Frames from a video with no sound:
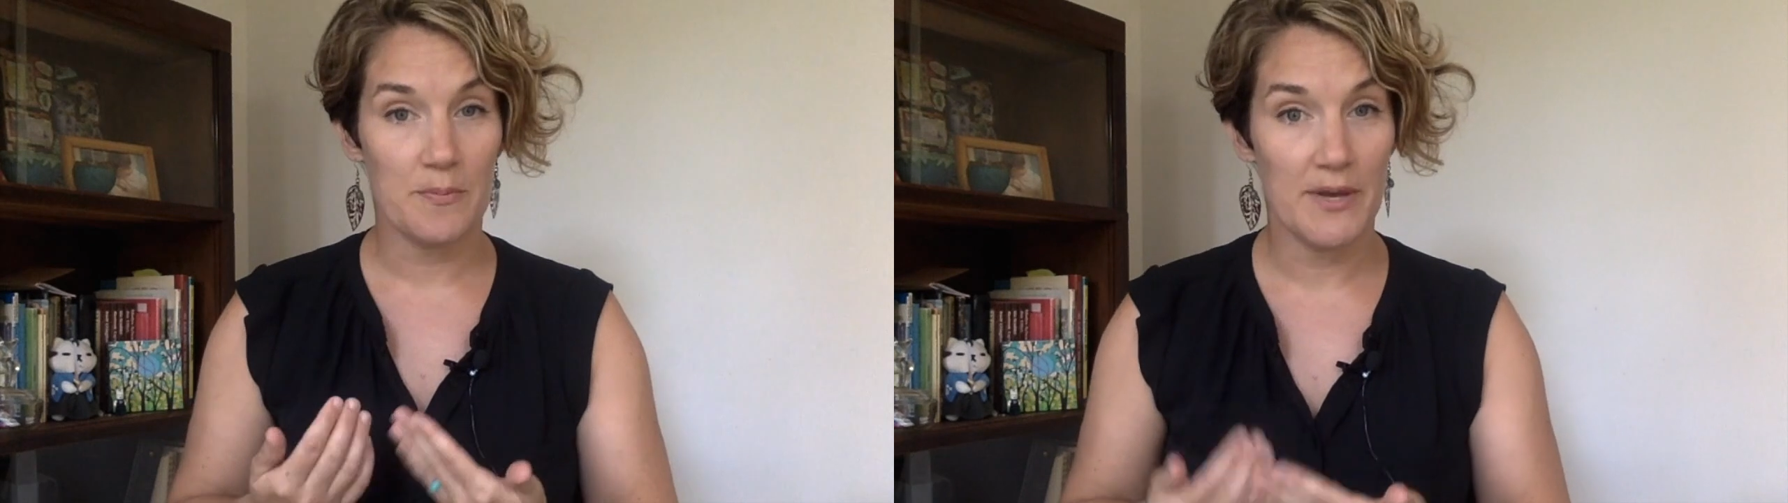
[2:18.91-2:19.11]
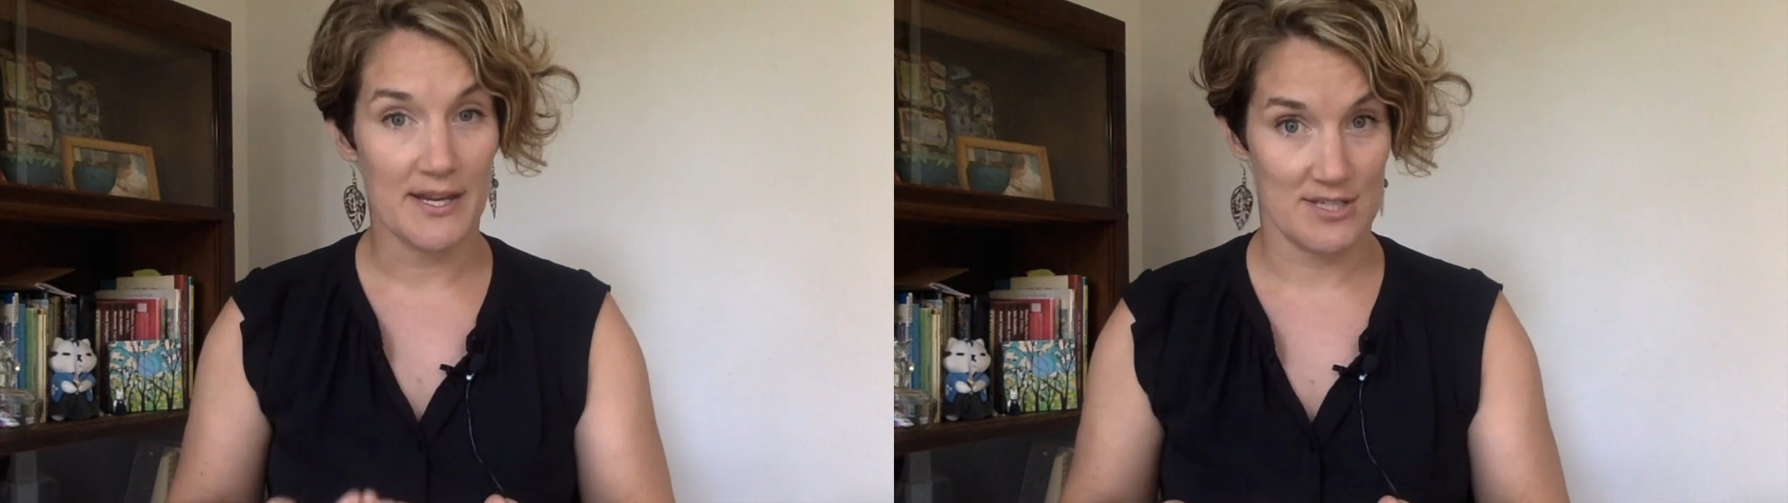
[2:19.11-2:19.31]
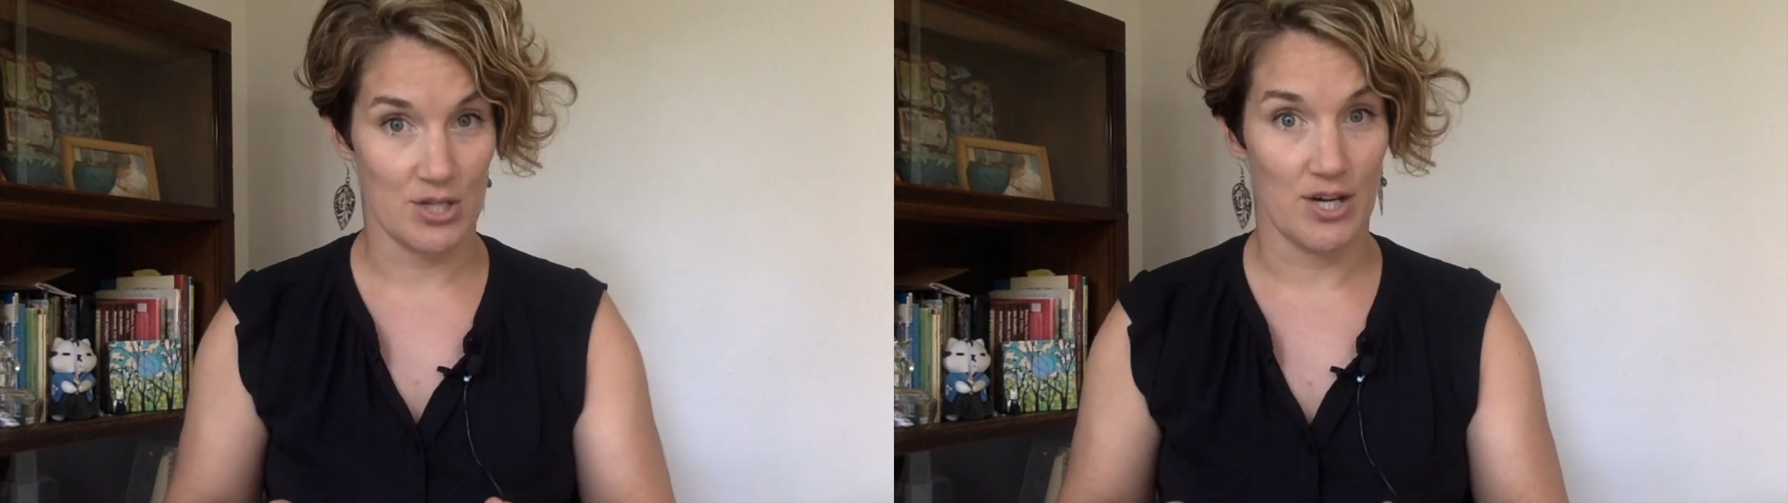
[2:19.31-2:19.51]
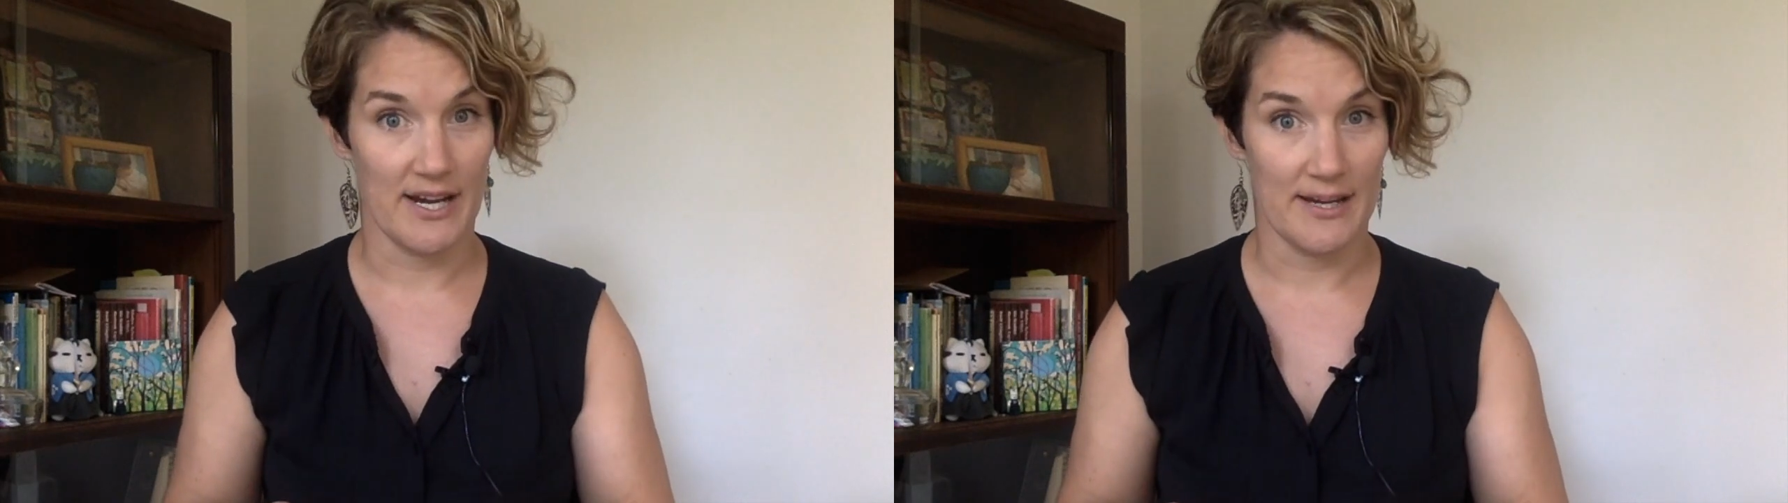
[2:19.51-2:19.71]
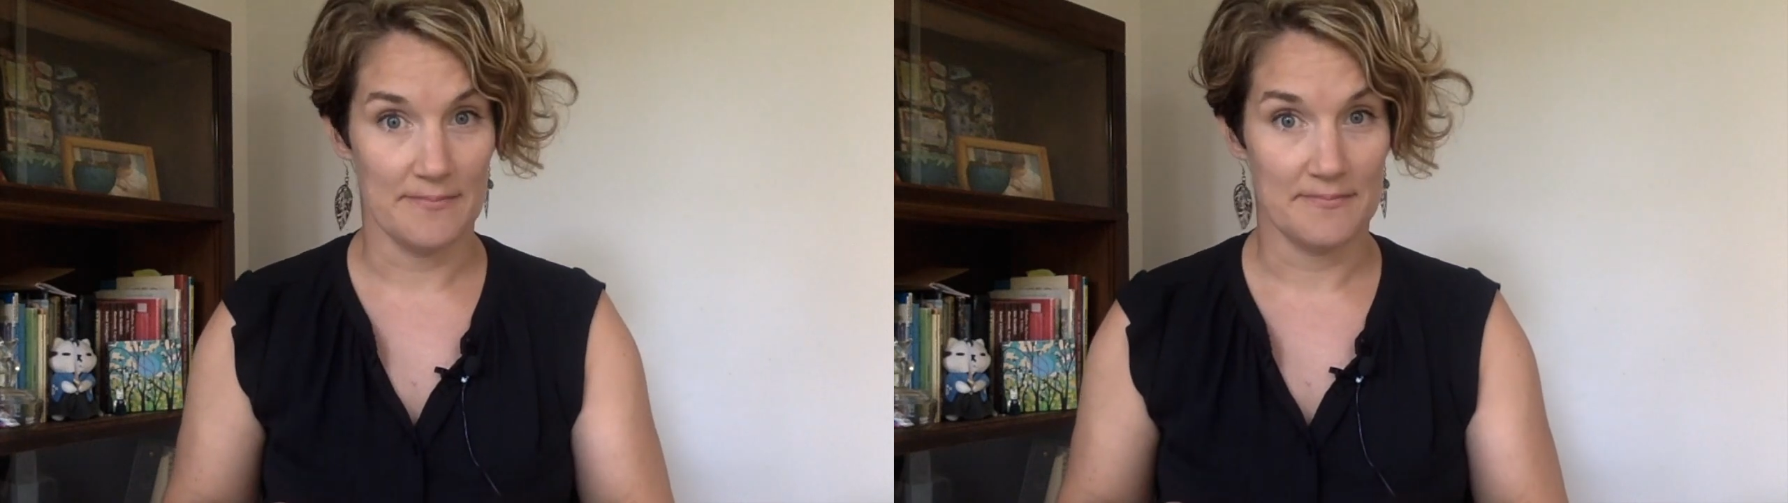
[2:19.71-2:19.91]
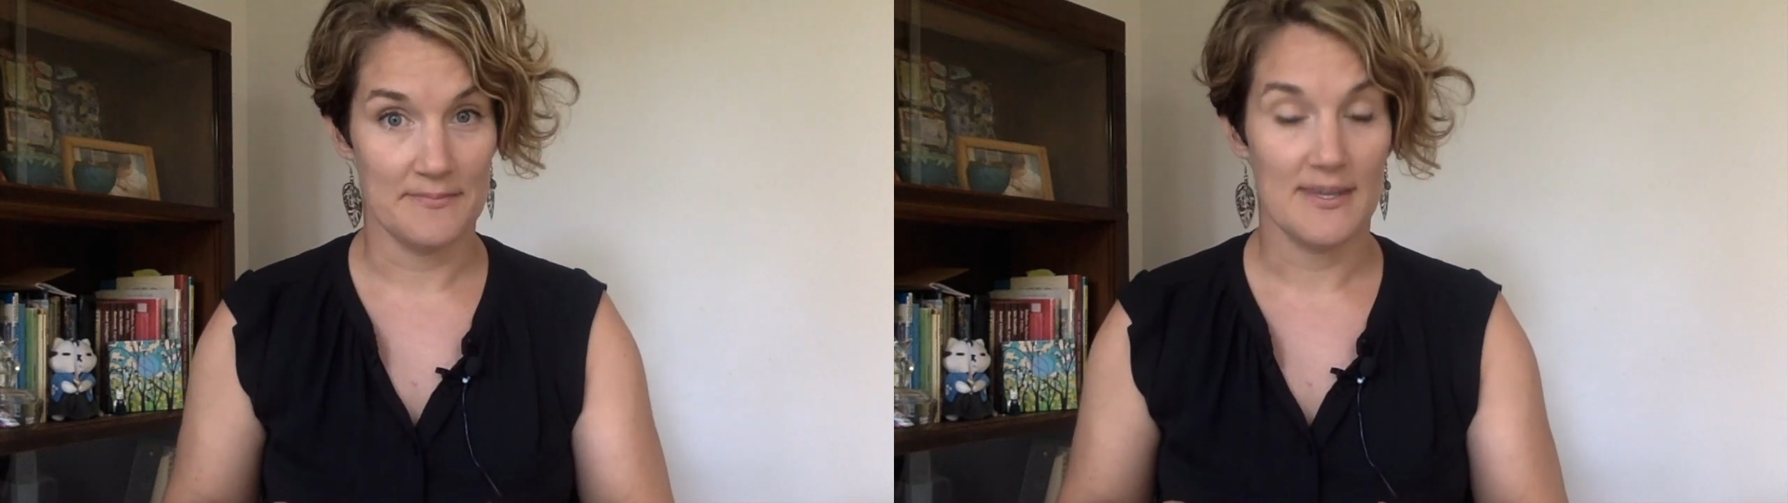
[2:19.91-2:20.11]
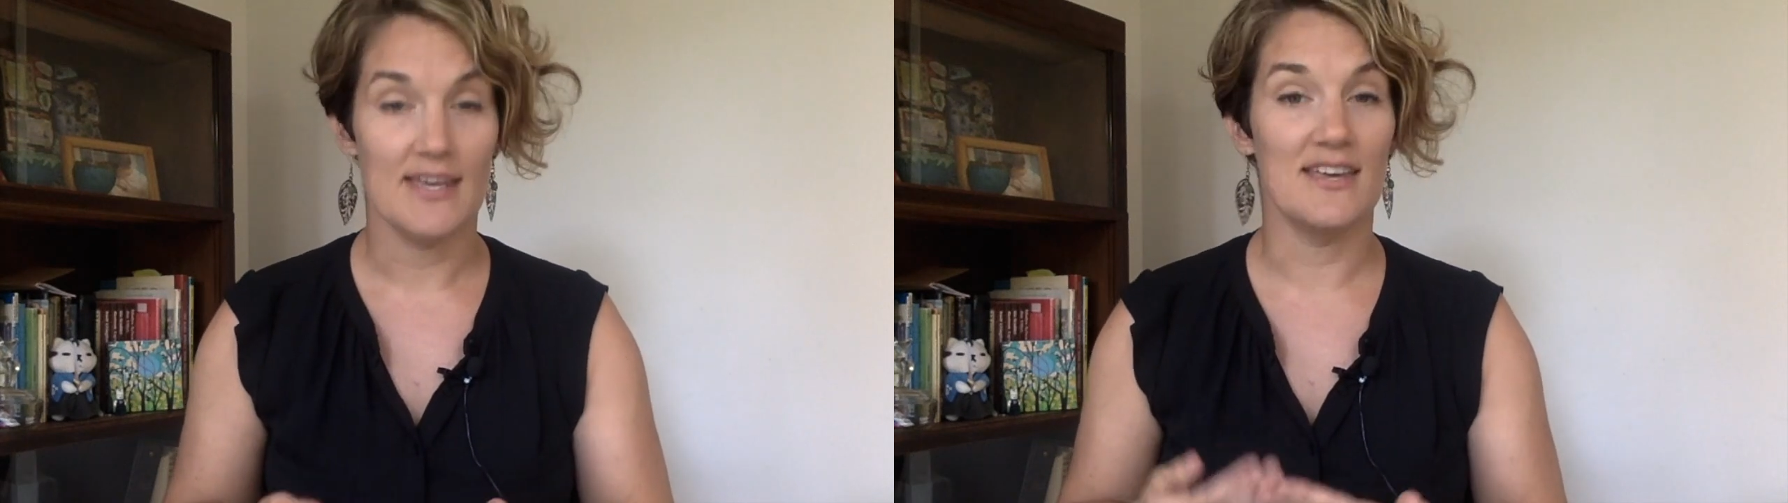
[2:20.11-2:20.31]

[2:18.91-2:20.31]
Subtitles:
a pictogram